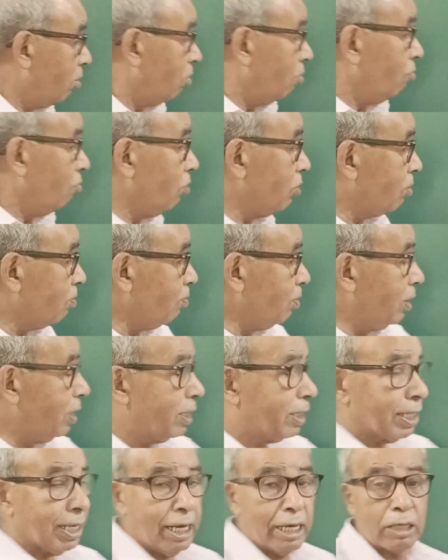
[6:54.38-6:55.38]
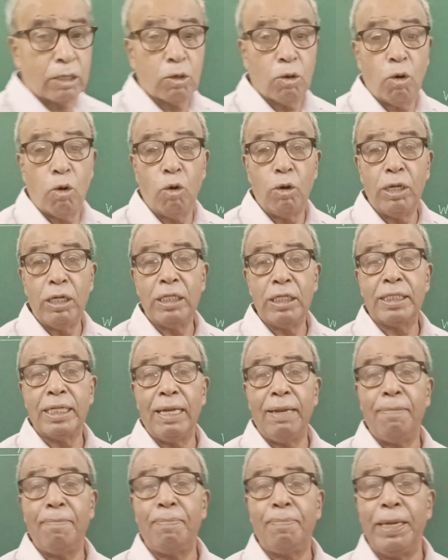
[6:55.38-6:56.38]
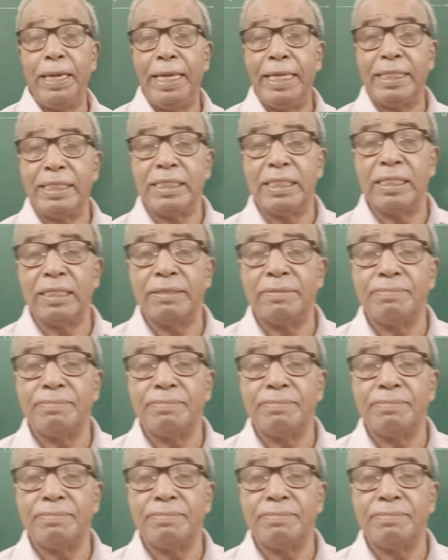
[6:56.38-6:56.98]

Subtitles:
which meet at O in same phase.